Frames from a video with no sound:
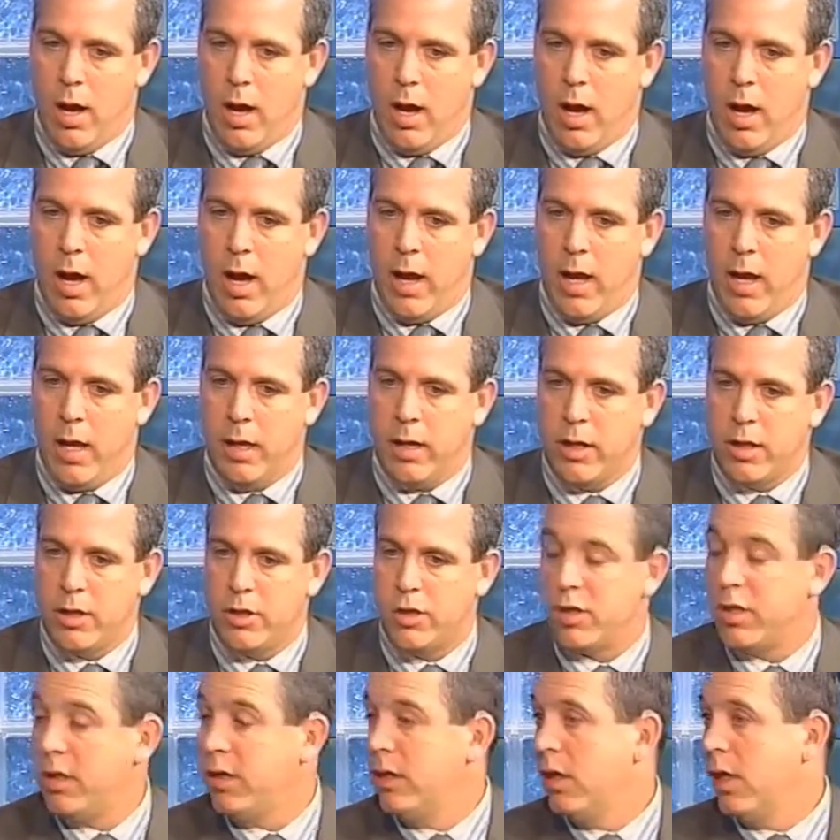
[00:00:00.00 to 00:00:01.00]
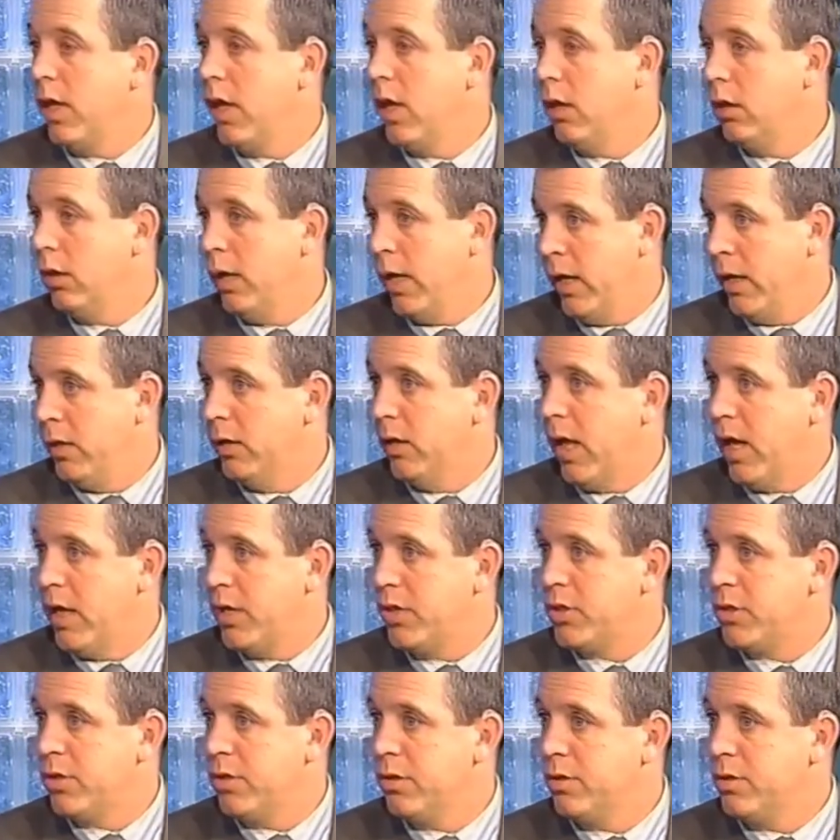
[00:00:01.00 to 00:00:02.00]
I had a CDL A
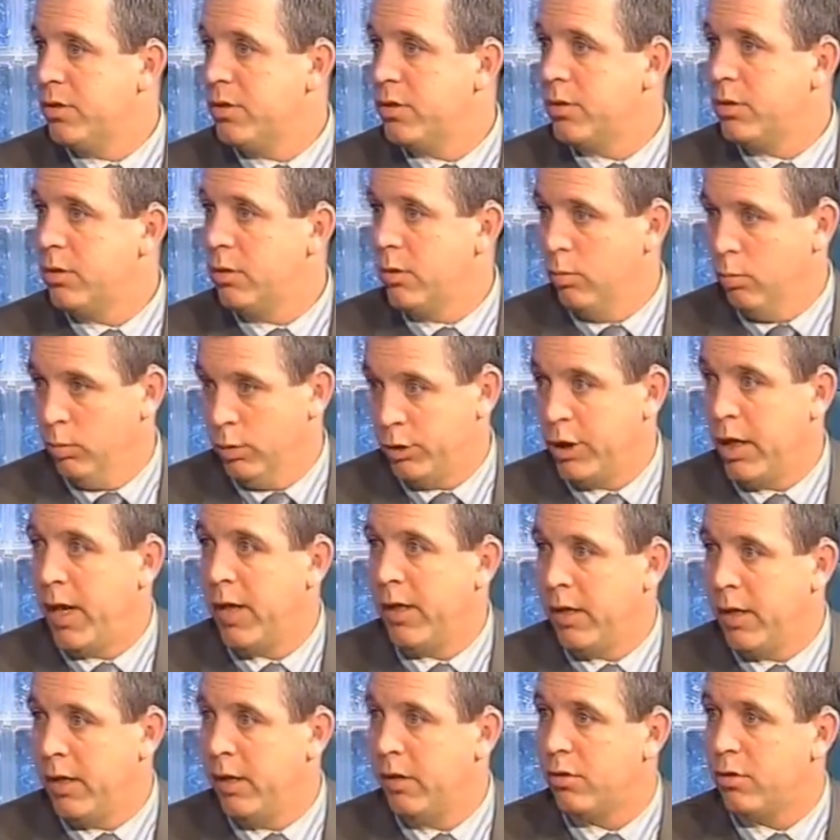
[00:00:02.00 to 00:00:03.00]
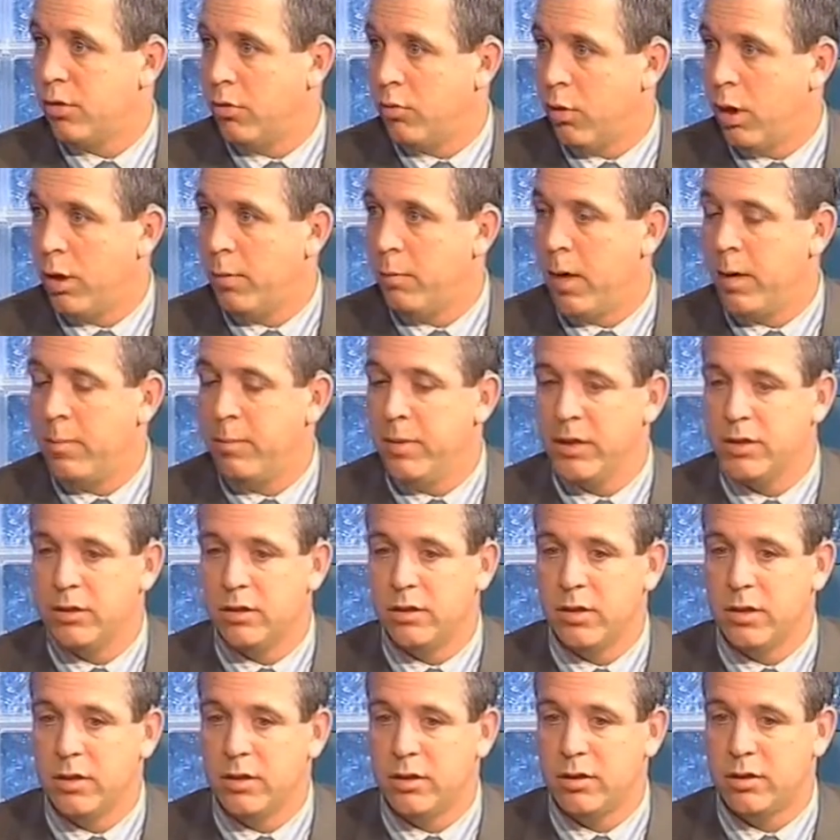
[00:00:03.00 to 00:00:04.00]
license, which I needed to run my
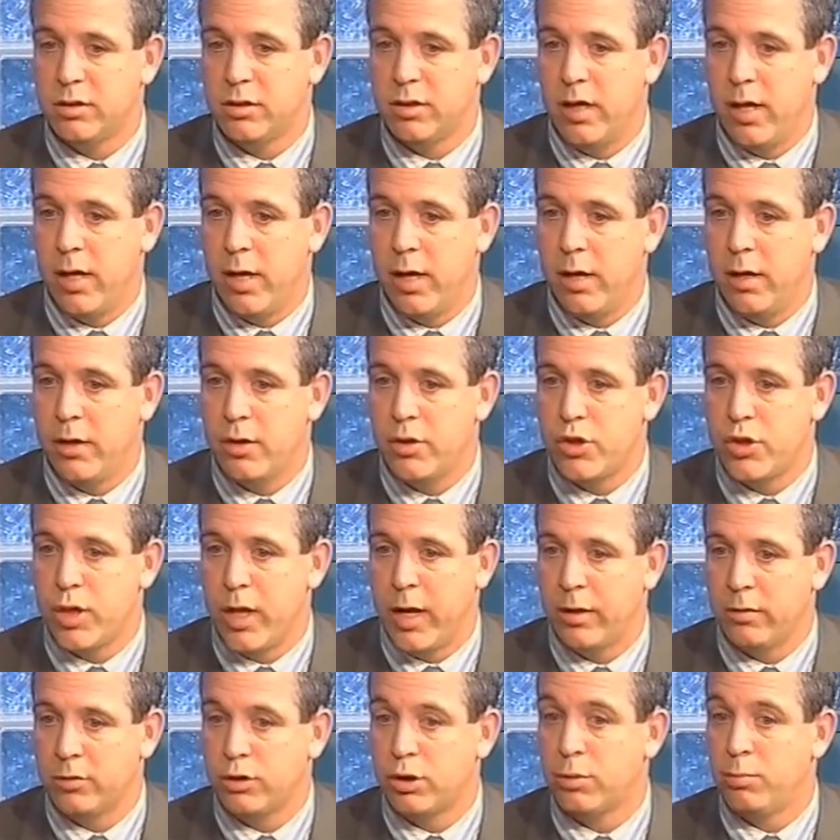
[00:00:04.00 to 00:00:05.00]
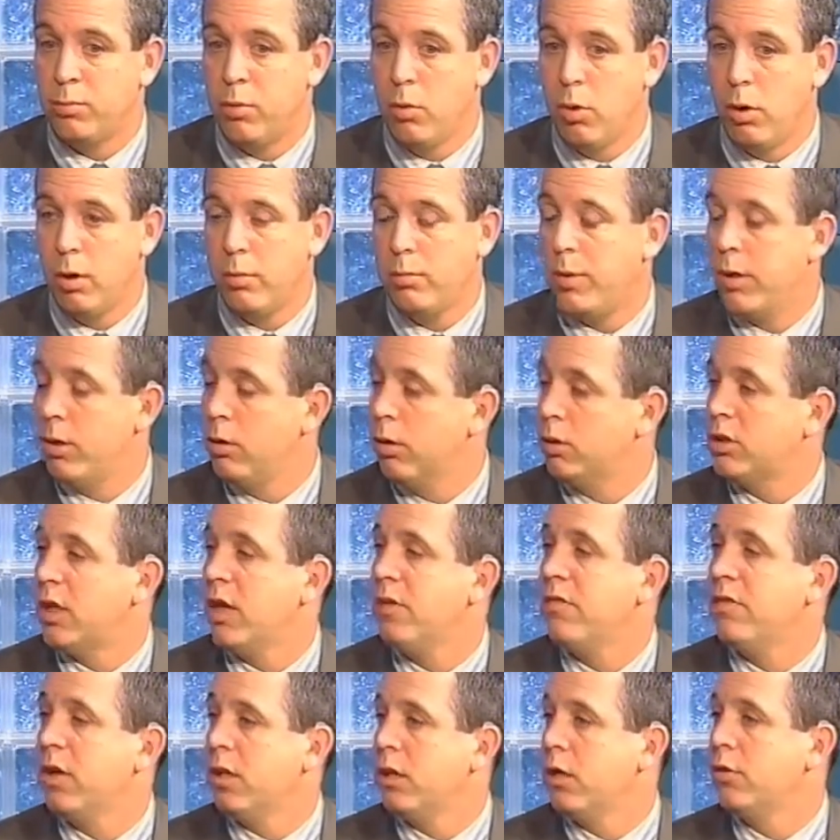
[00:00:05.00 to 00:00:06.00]
business, and child support, because
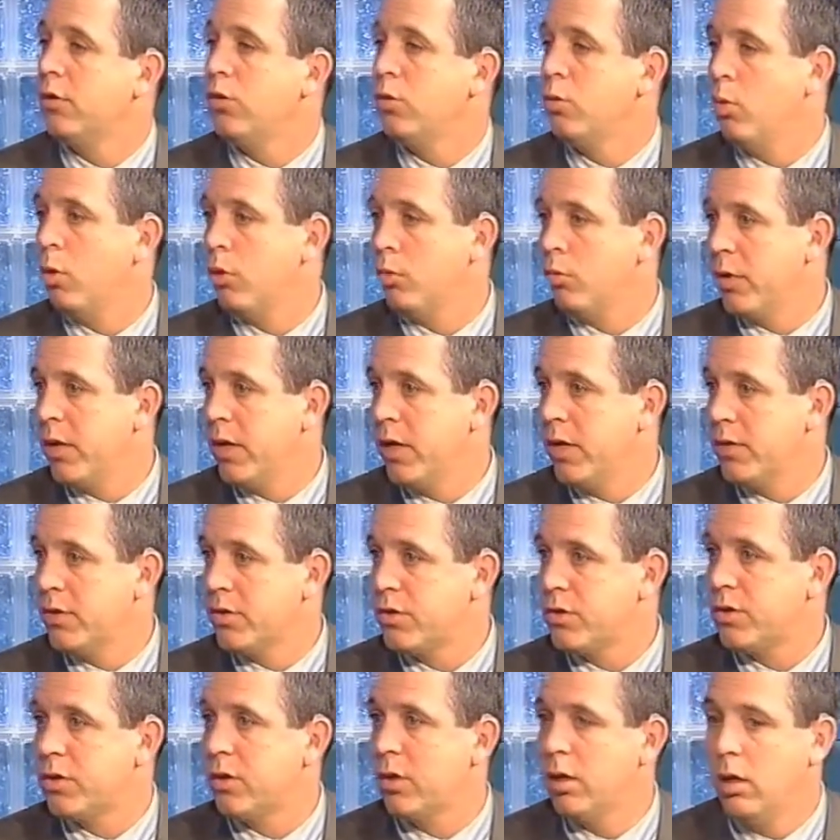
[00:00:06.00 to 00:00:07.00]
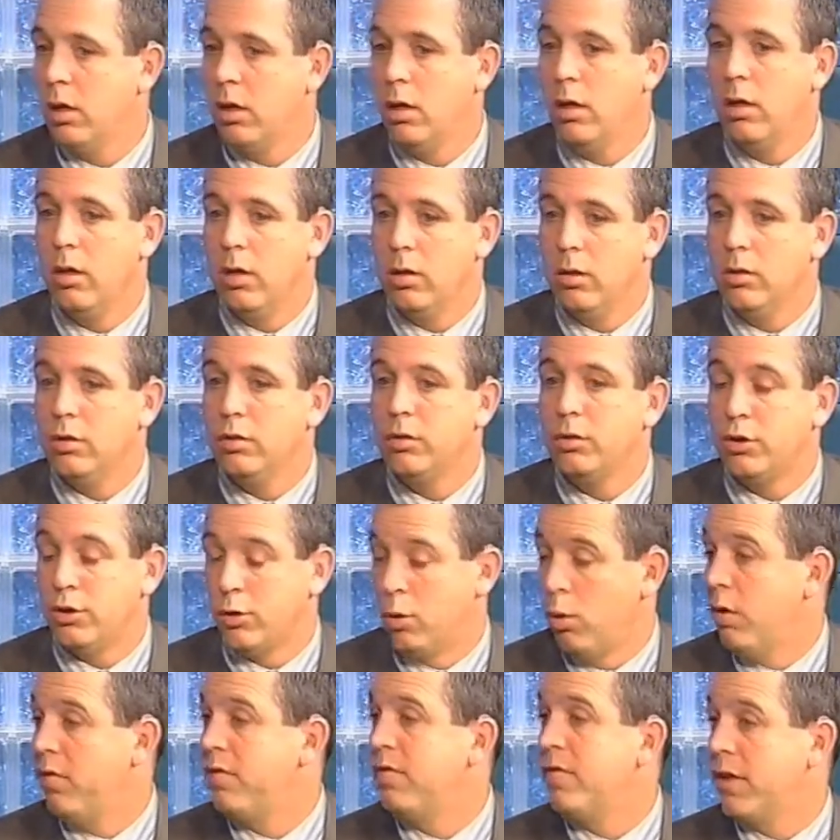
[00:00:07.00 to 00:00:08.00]
I fell into arrears,
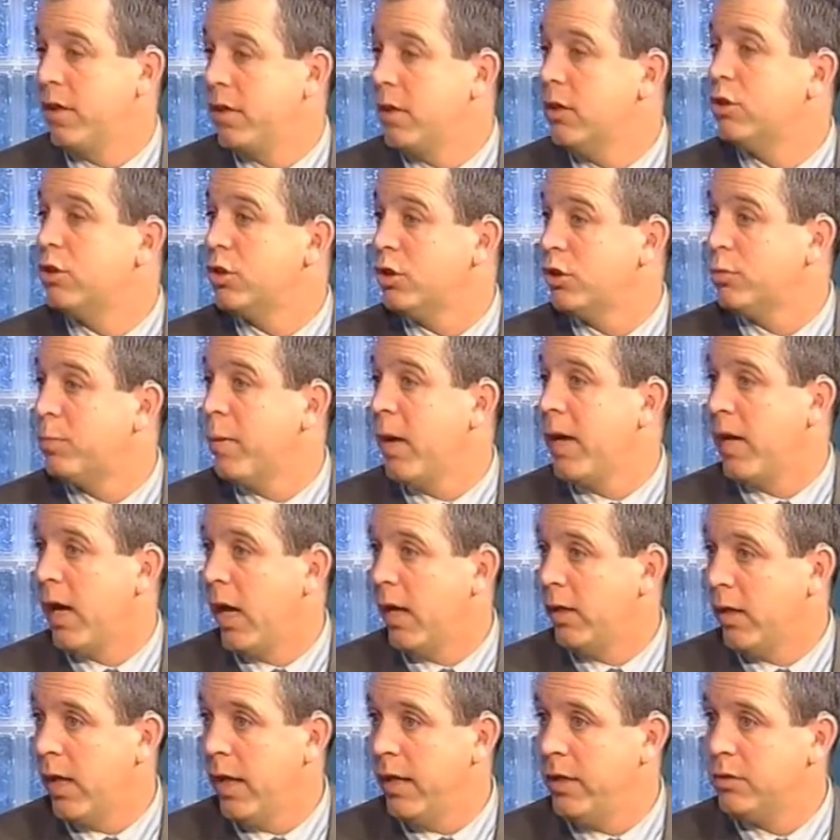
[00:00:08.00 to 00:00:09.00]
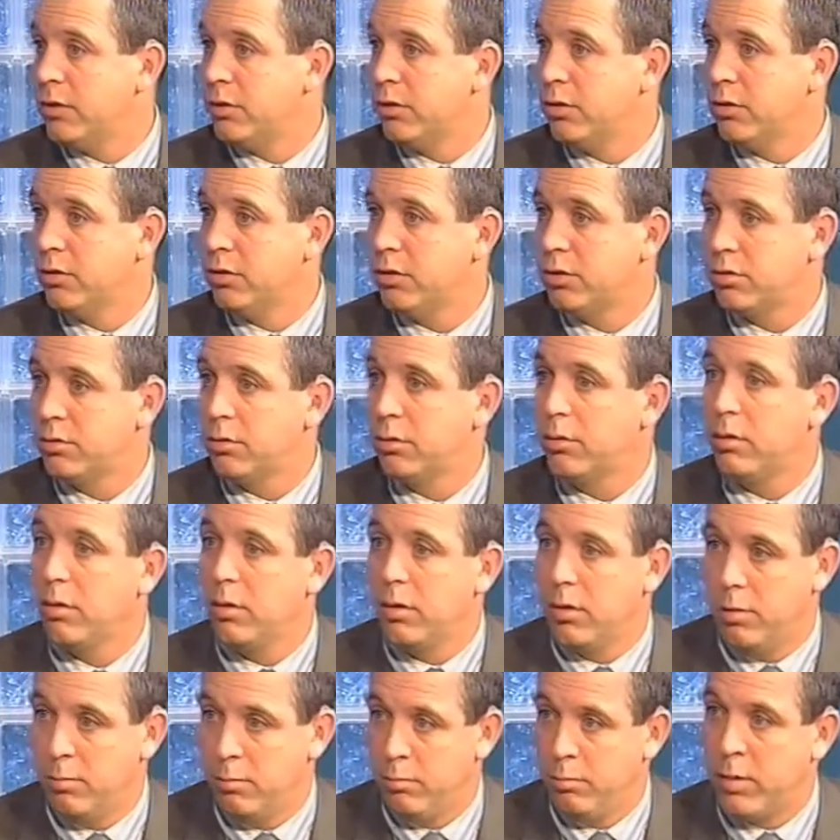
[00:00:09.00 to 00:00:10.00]
saw fit to suspend that license,
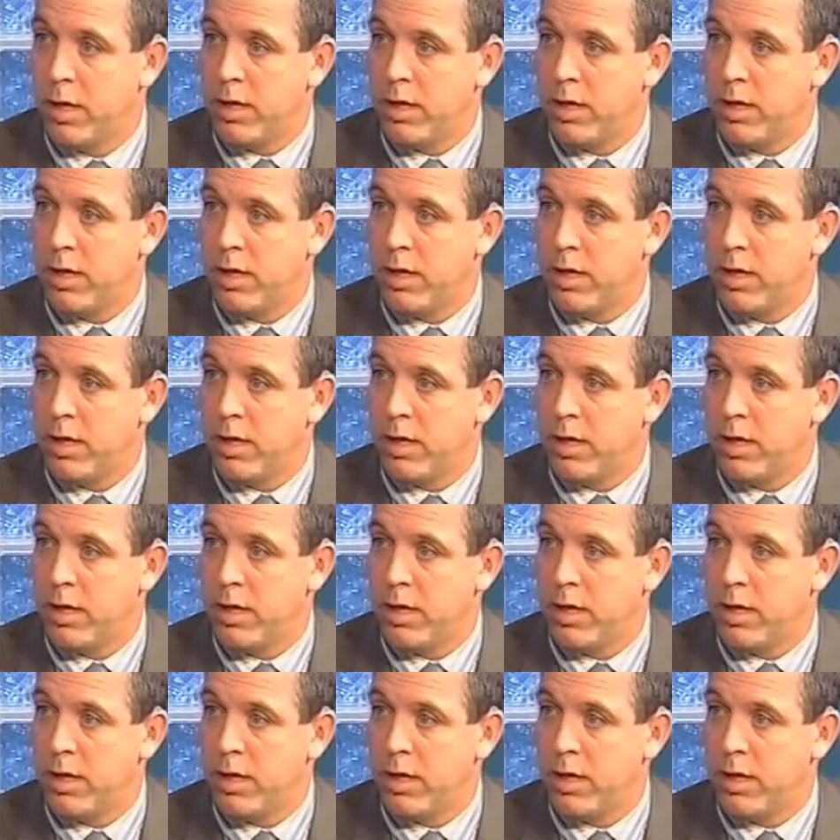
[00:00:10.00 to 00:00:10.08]
Mhm.